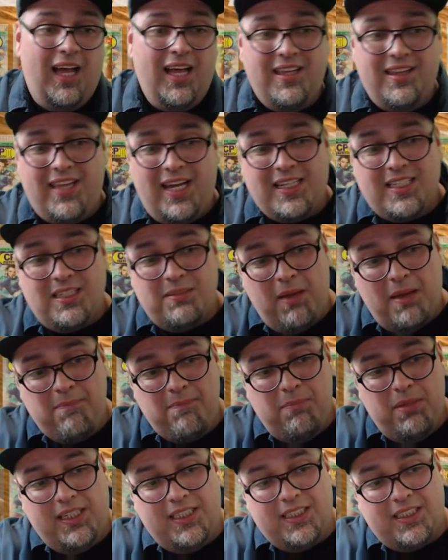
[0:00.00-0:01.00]
that's my
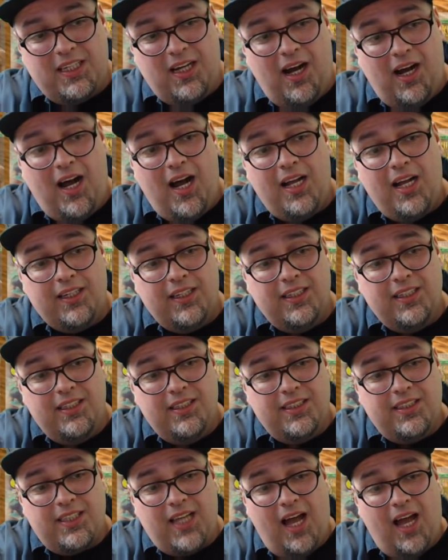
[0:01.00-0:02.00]
biggest con
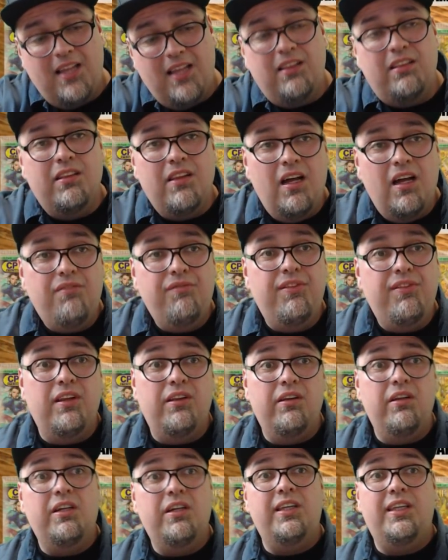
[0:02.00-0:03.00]
is I love the
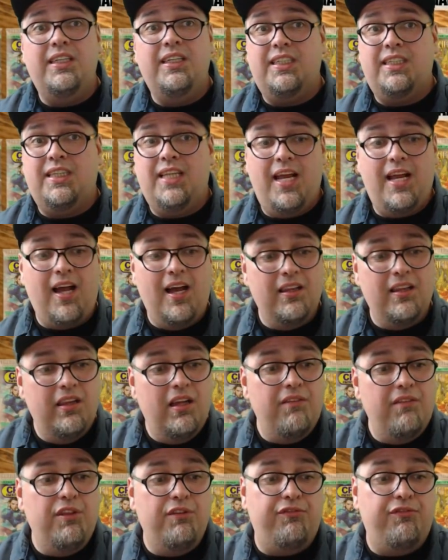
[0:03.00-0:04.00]
look of this thing. I
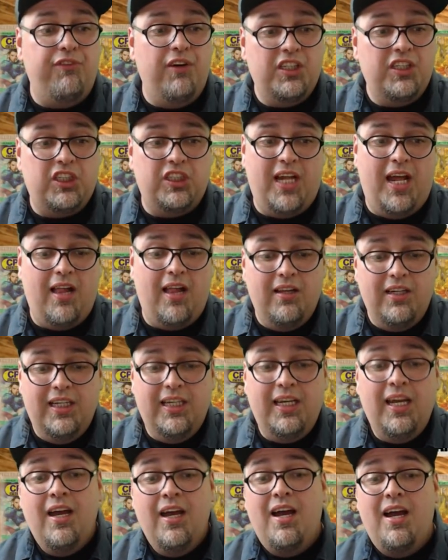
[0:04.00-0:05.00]
love the functionality.
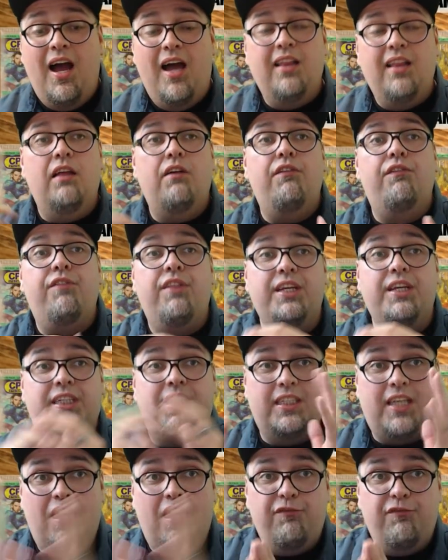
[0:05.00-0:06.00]
I love the
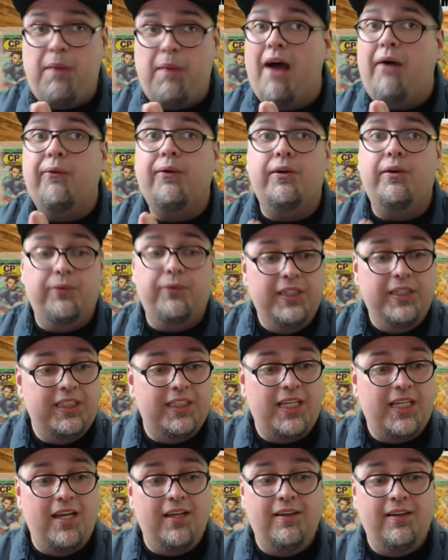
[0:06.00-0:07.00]
safe power and
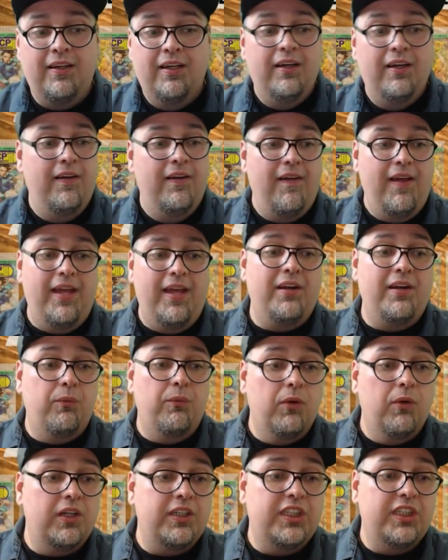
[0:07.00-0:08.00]
reset and it
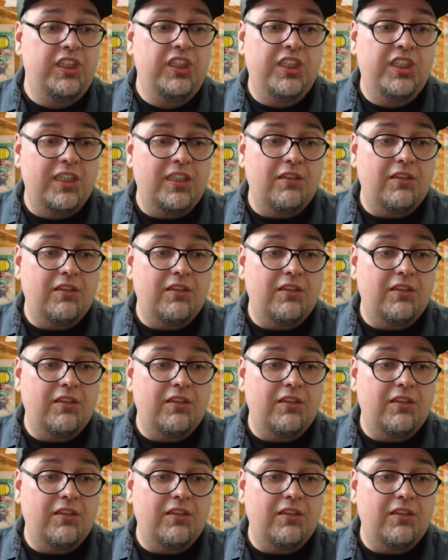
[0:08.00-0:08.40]
works just